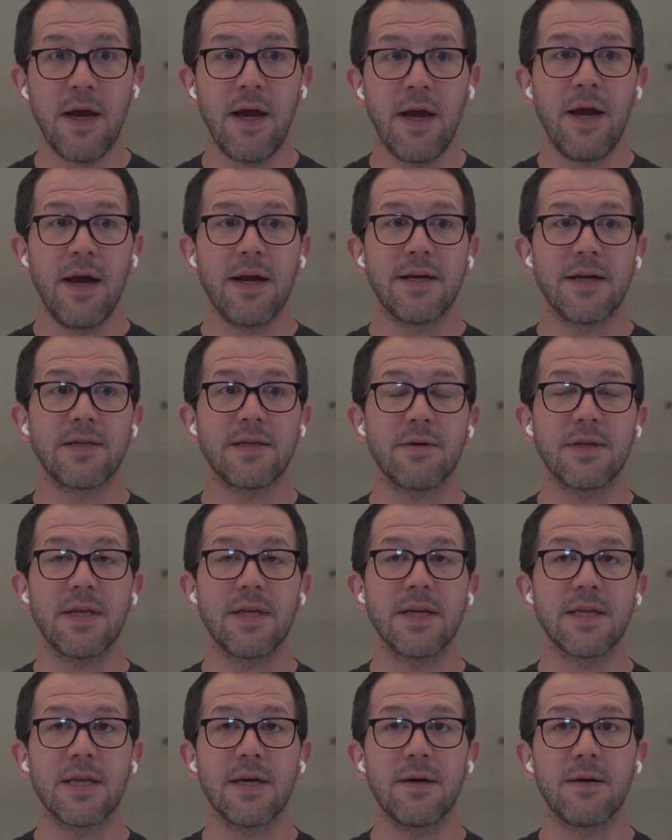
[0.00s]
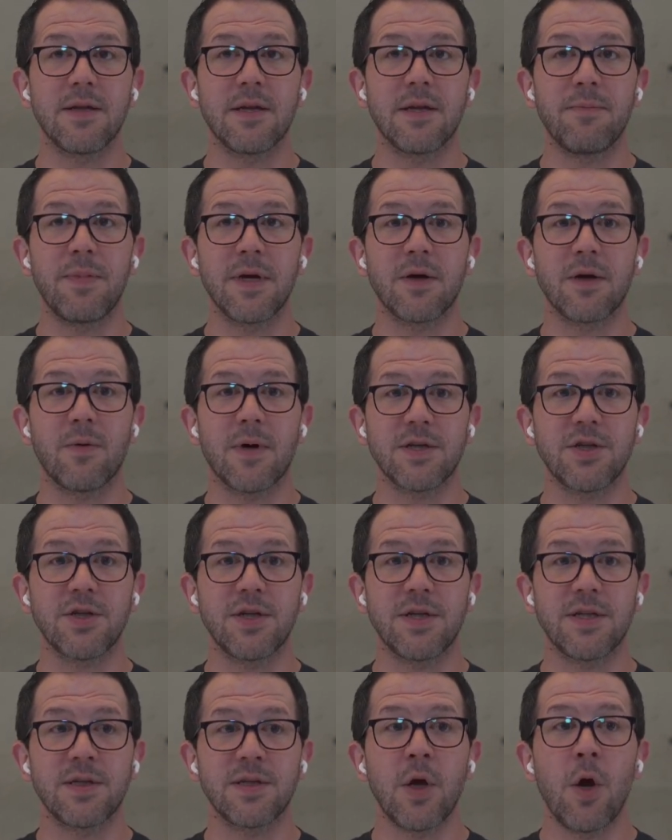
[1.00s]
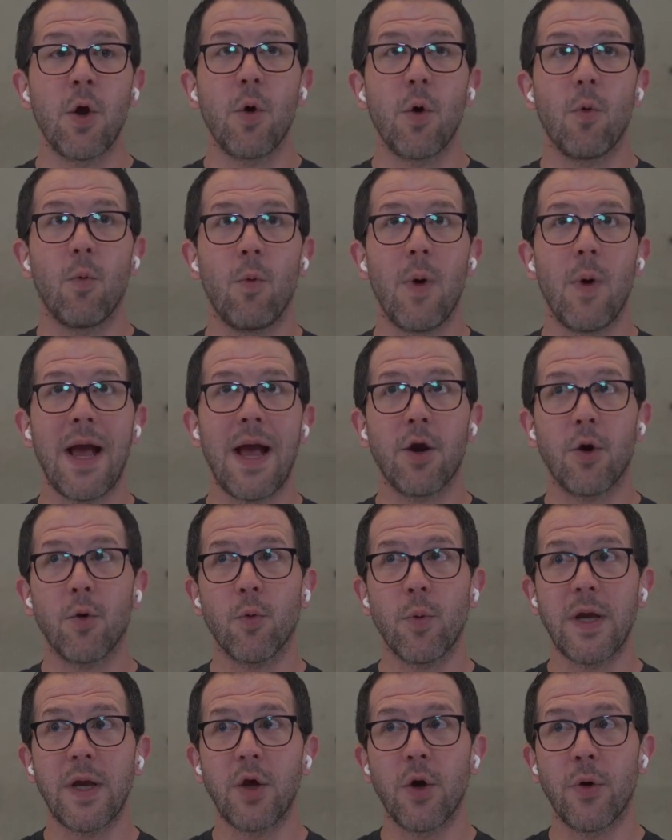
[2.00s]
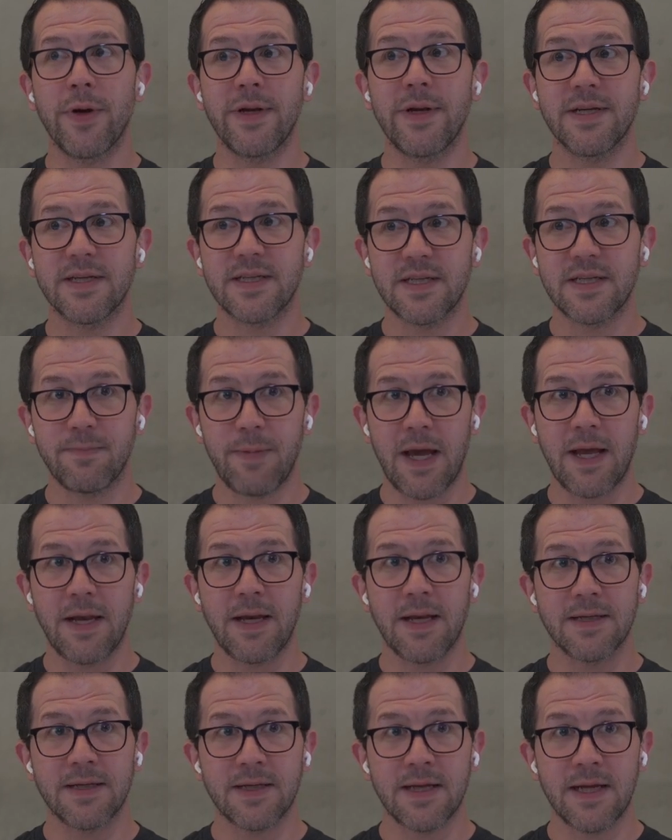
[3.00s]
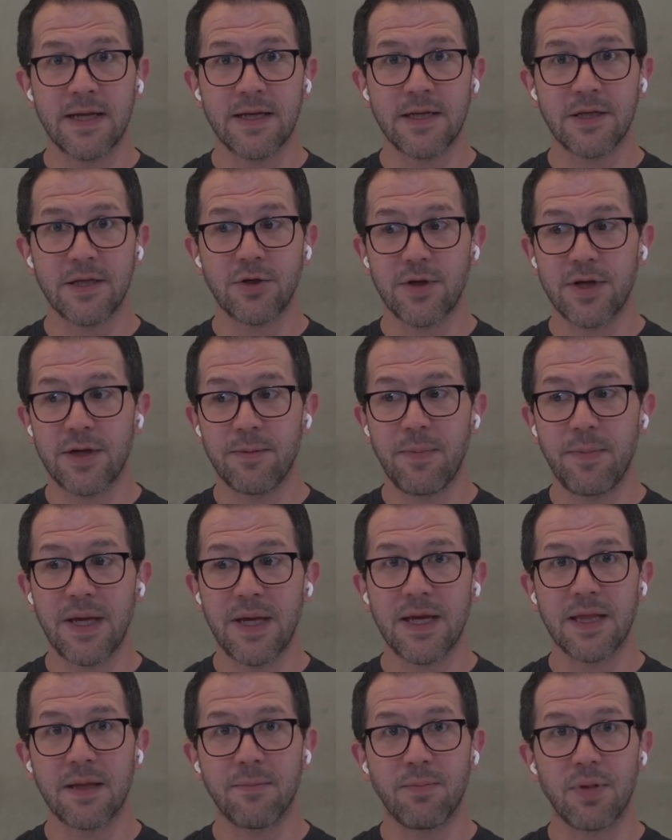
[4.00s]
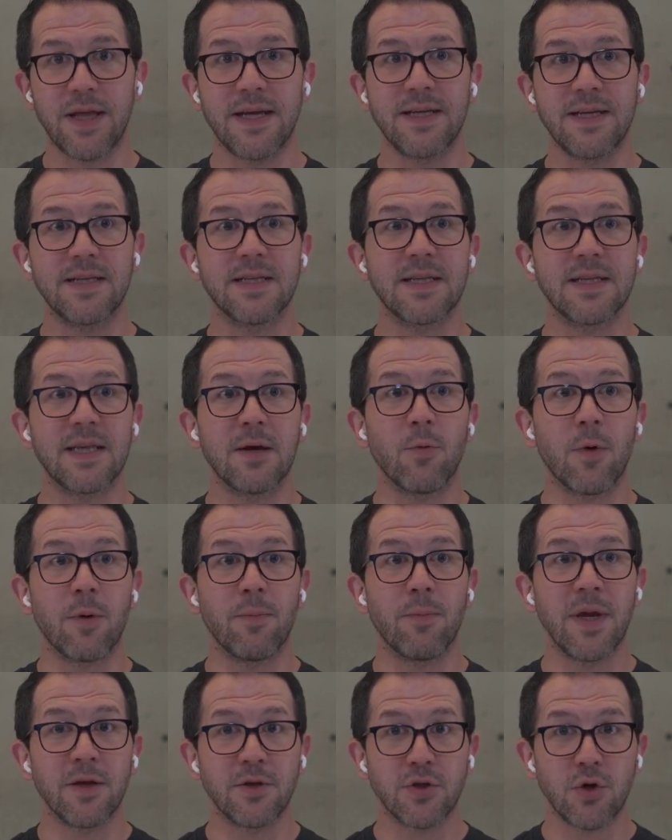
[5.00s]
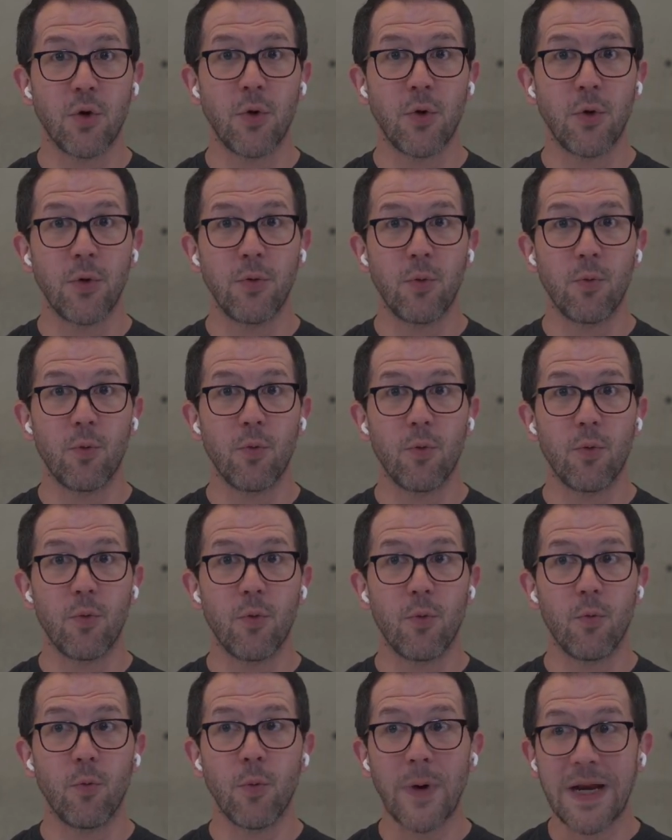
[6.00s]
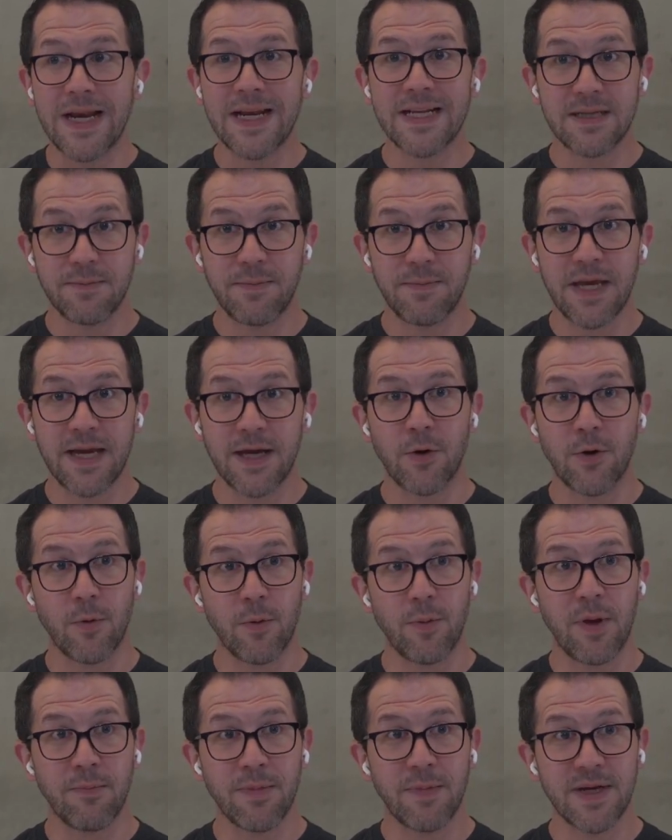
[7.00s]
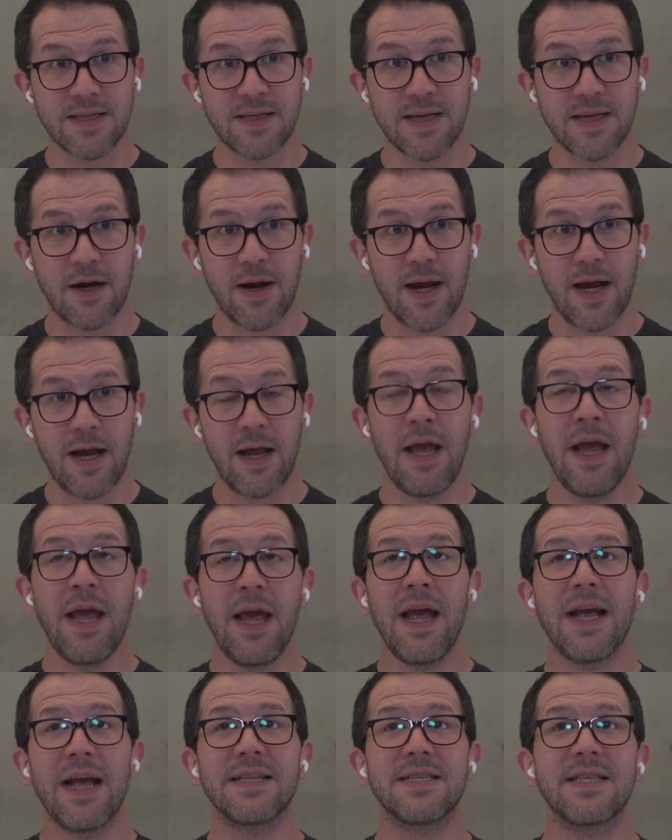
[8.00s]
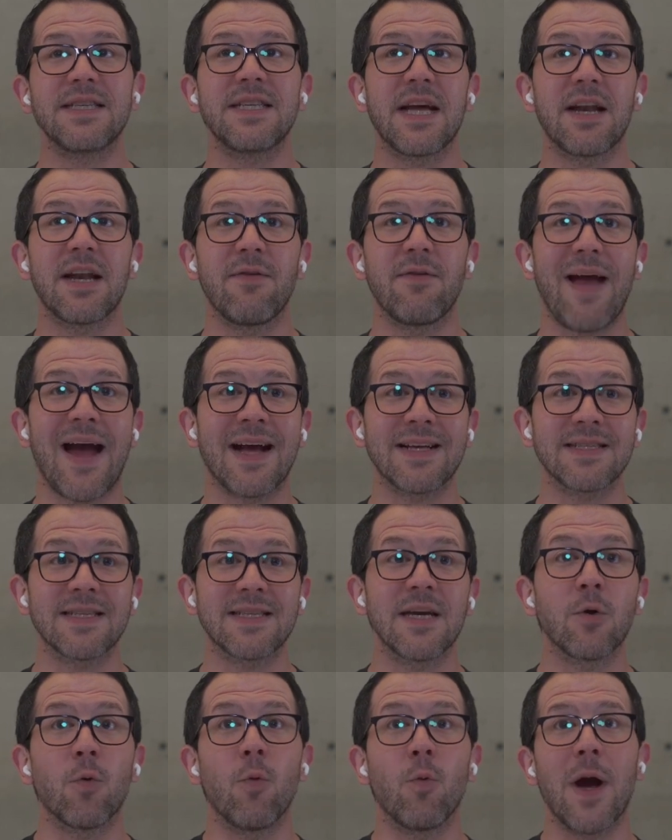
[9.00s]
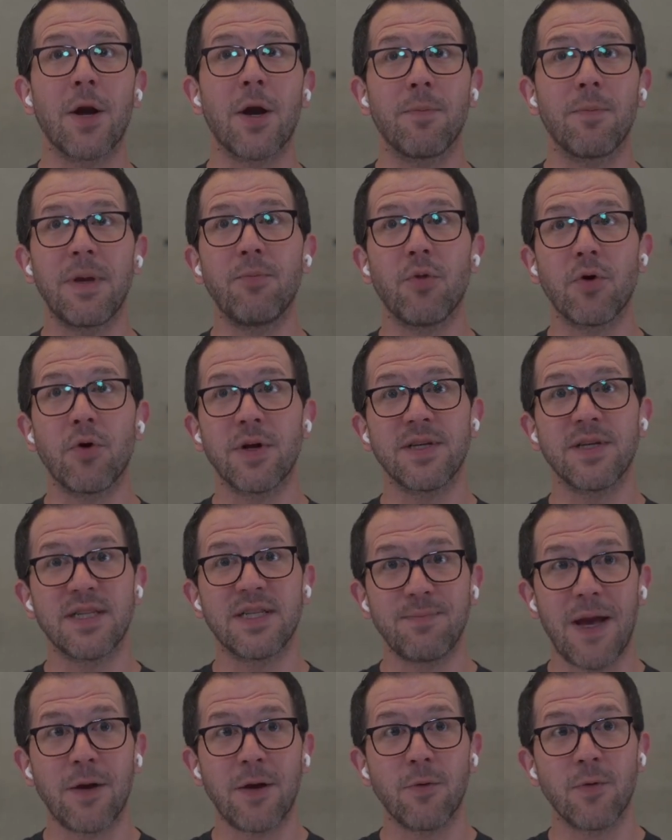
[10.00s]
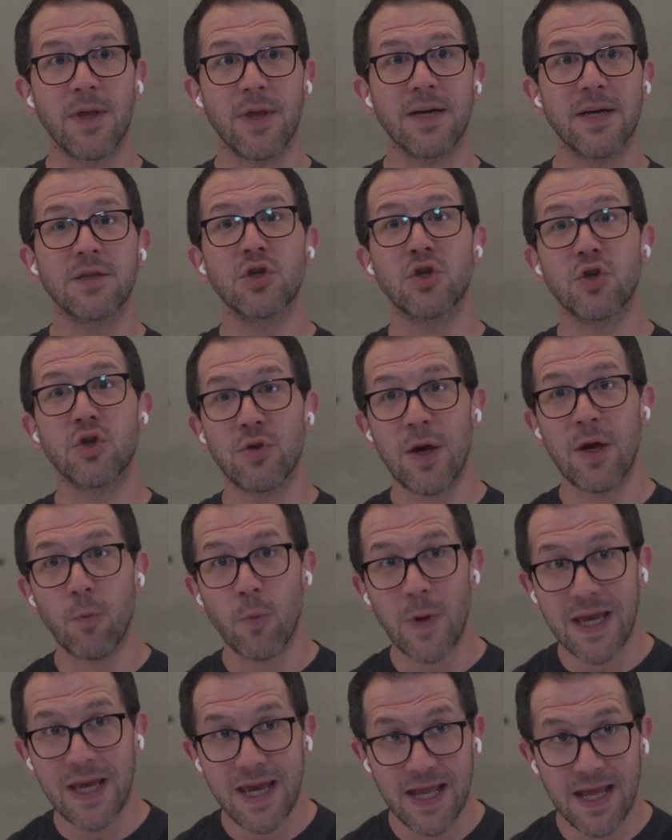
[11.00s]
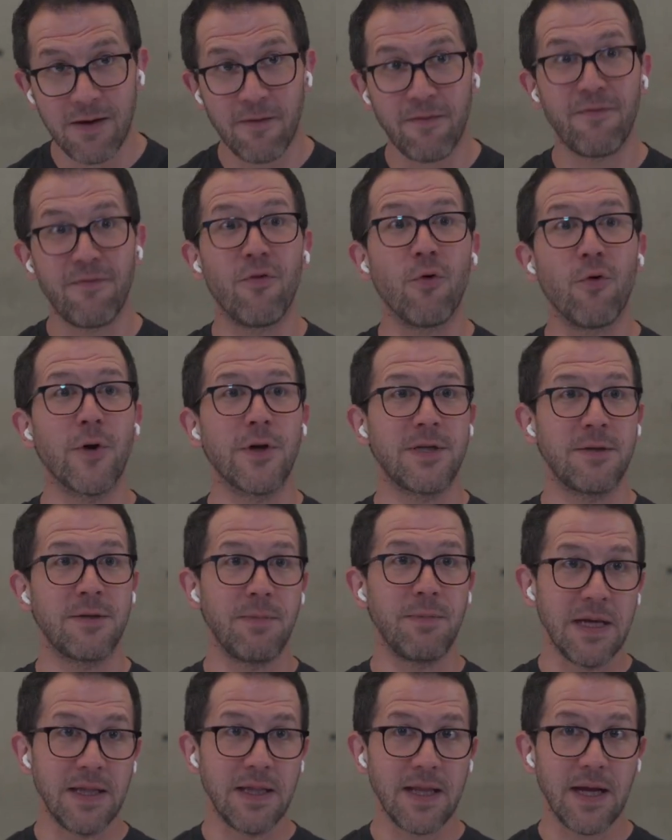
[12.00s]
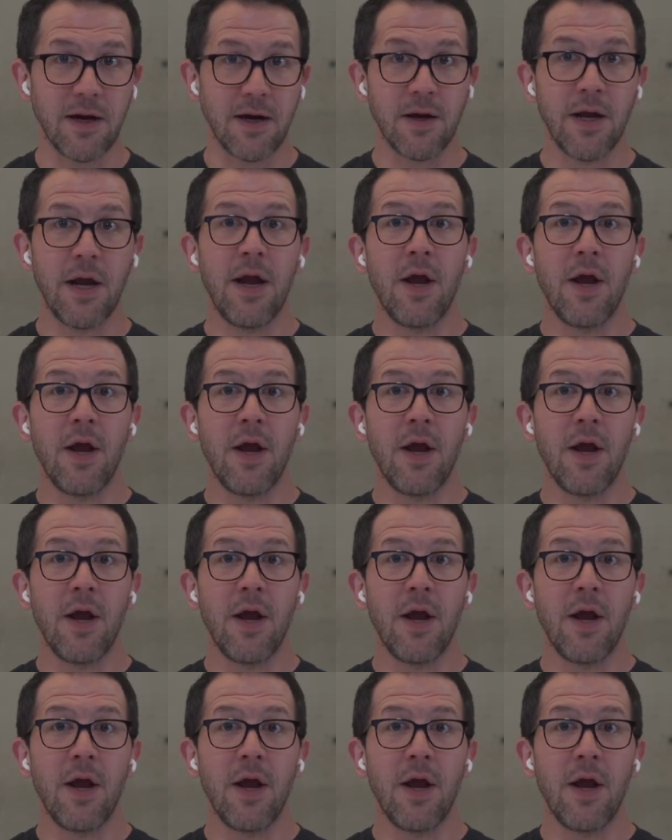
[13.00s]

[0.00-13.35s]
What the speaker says: And so I think the big question is, when are we going to spend as an industry to be in the places that we're being told we need to be in or we're being missed out at, instead of asking when are people going to spend with us so that we can afford to be in there.